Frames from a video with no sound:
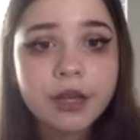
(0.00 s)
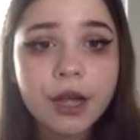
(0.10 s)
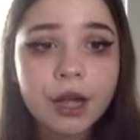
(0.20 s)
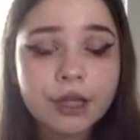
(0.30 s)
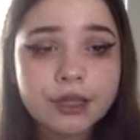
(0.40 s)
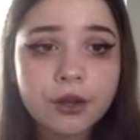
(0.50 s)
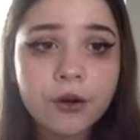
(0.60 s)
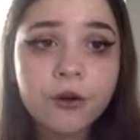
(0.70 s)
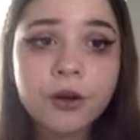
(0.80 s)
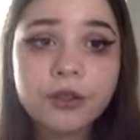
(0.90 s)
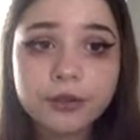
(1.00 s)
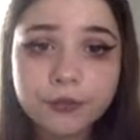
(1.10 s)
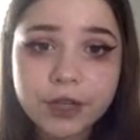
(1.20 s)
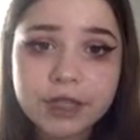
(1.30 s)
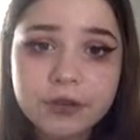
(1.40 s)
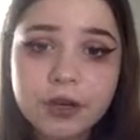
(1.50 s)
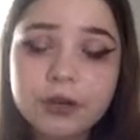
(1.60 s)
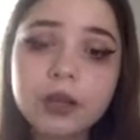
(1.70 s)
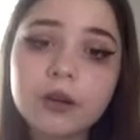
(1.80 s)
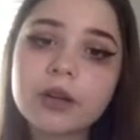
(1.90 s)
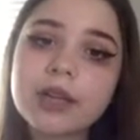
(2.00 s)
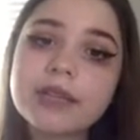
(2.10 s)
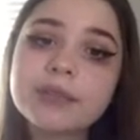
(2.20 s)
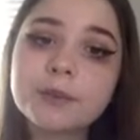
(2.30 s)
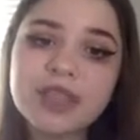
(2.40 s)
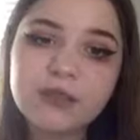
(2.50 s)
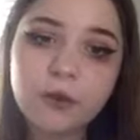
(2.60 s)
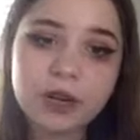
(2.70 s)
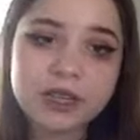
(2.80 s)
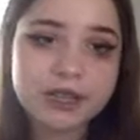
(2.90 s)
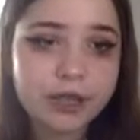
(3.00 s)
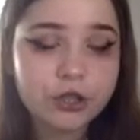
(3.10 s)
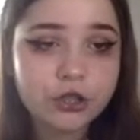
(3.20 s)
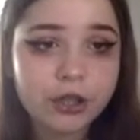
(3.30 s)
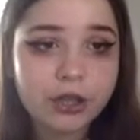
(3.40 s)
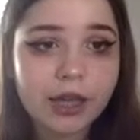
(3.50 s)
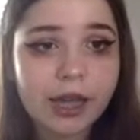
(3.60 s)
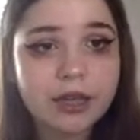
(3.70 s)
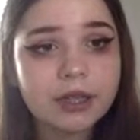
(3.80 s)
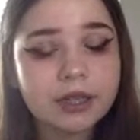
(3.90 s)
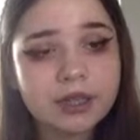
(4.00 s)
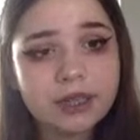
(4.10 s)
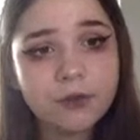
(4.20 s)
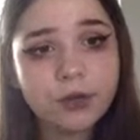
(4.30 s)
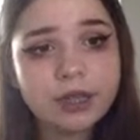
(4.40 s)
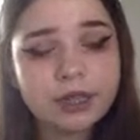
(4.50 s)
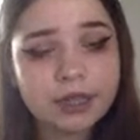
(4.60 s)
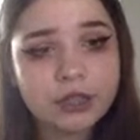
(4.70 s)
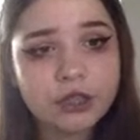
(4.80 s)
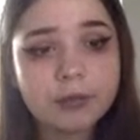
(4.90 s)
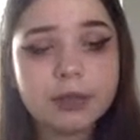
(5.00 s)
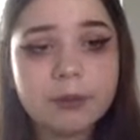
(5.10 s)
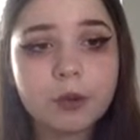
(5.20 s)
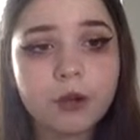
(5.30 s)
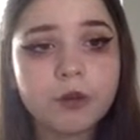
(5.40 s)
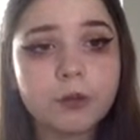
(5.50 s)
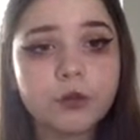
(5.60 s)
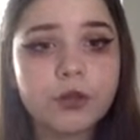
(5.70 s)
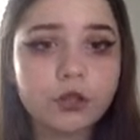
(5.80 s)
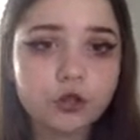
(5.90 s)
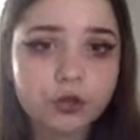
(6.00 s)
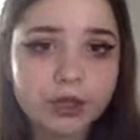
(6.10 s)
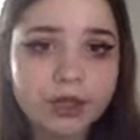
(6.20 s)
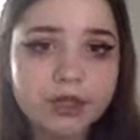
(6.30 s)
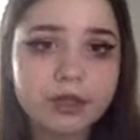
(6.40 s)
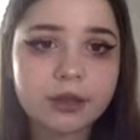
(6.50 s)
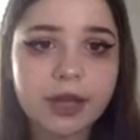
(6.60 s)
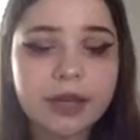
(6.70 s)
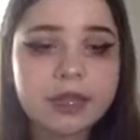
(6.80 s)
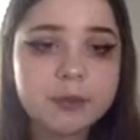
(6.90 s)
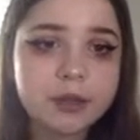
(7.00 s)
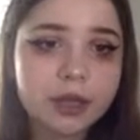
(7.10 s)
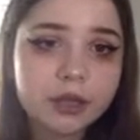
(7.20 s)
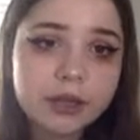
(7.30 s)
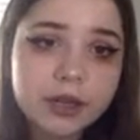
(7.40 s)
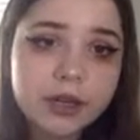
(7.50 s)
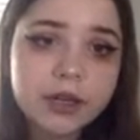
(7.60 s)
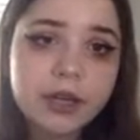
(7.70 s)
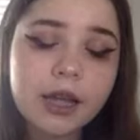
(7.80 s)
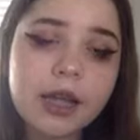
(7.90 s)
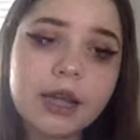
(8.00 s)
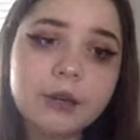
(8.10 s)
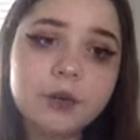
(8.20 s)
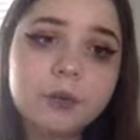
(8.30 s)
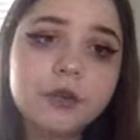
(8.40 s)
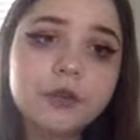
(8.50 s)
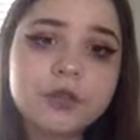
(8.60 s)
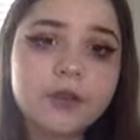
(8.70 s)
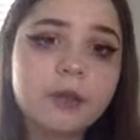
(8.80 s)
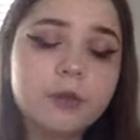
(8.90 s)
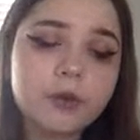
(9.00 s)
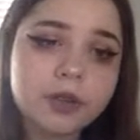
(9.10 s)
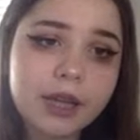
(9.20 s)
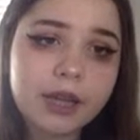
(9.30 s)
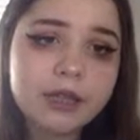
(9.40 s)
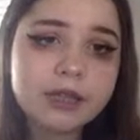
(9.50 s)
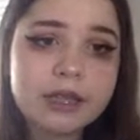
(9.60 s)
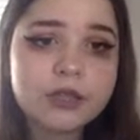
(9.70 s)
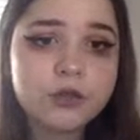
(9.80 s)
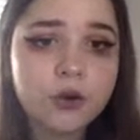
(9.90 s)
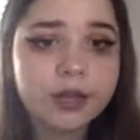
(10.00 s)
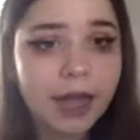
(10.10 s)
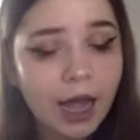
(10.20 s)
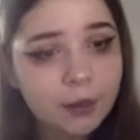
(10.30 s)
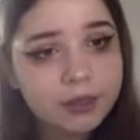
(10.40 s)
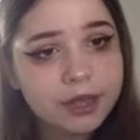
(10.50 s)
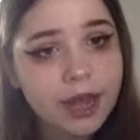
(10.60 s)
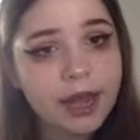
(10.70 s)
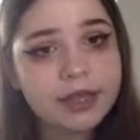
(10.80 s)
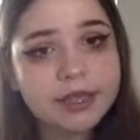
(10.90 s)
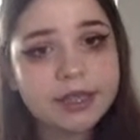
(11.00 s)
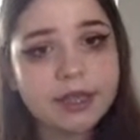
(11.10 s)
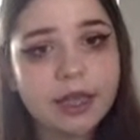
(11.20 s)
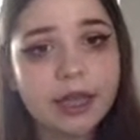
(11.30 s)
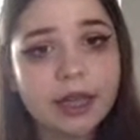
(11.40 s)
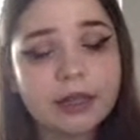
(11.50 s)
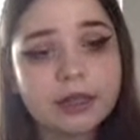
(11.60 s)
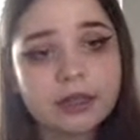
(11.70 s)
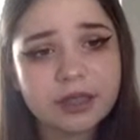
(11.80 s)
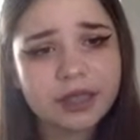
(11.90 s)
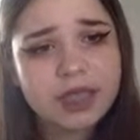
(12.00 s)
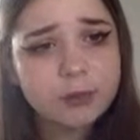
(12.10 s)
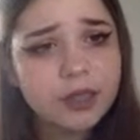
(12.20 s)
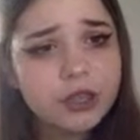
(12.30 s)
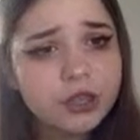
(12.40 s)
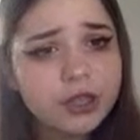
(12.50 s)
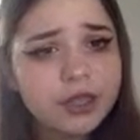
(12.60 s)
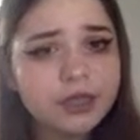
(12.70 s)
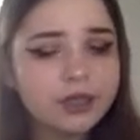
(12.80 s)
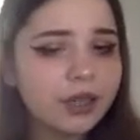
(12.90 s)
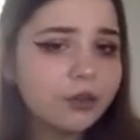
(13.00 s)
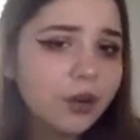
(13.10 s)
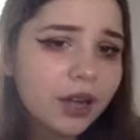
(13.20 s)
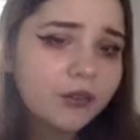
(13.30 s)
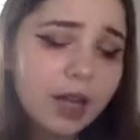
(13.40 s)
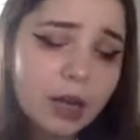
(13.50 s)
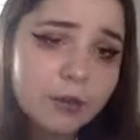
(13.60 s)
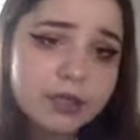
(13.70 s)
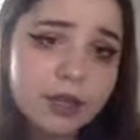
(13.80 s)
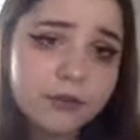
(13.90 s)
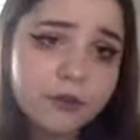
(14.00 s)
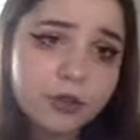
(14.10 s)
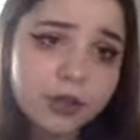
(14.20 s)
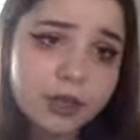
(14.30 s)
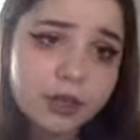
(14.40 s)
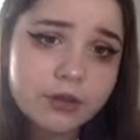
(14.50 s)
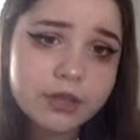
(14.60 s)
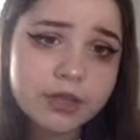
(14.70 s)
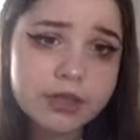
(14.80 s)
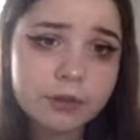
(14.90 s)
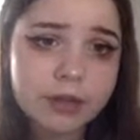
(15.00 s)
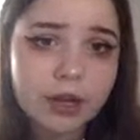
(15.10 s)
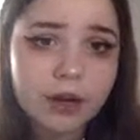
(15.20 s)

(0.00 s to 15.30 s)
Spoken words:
So the first one is deforestation. And in deforestation, people are removing trees. Land is being cleared and it removes available land, destroying habitats. And these species, they don't have a habitat for their ecosystem now.